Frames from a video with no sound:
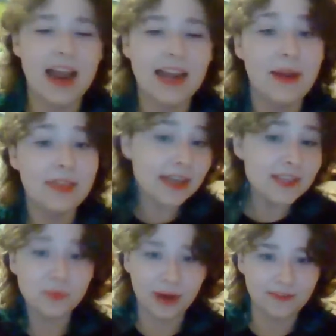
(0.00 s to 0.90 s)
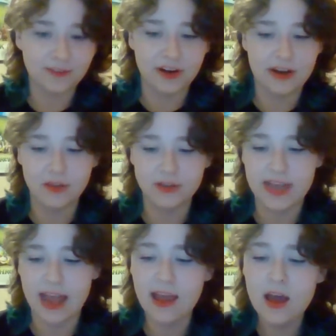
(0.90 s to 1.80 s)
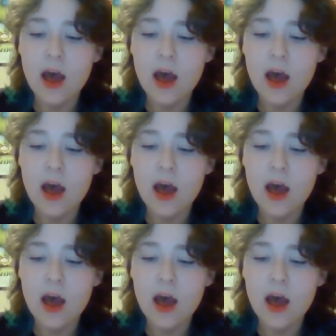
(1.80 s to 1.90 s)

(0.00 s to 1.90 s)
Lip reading: Anyway, that's a rant for another day.